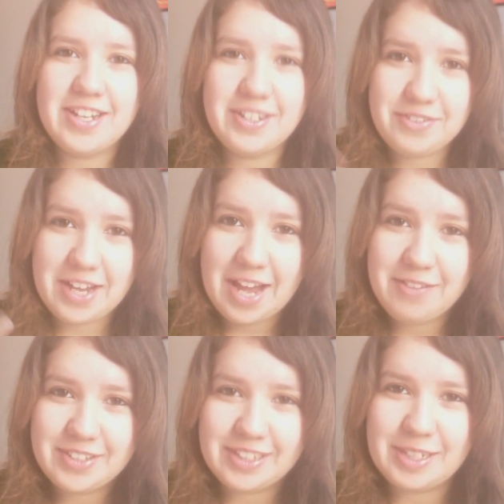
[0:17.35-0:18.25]
and if I
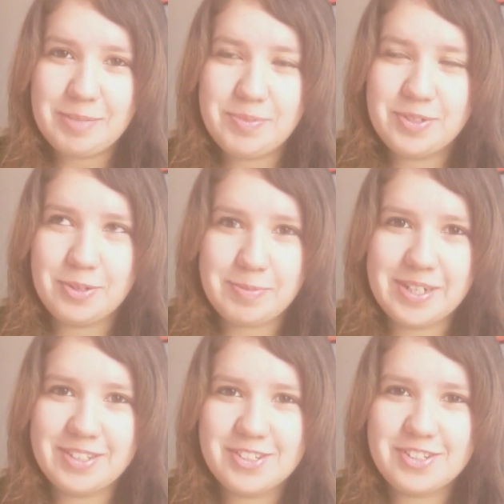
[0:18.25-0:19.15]
have clips or
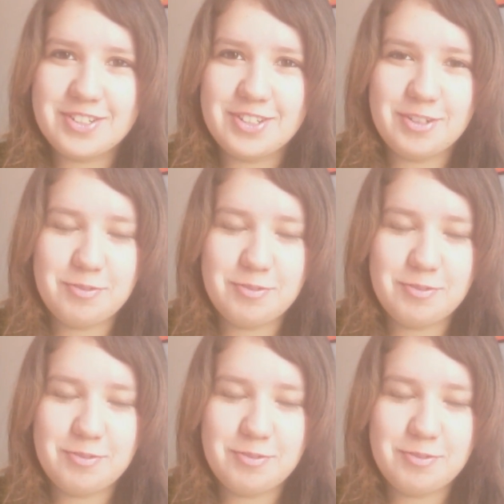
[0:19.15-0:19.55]
pictures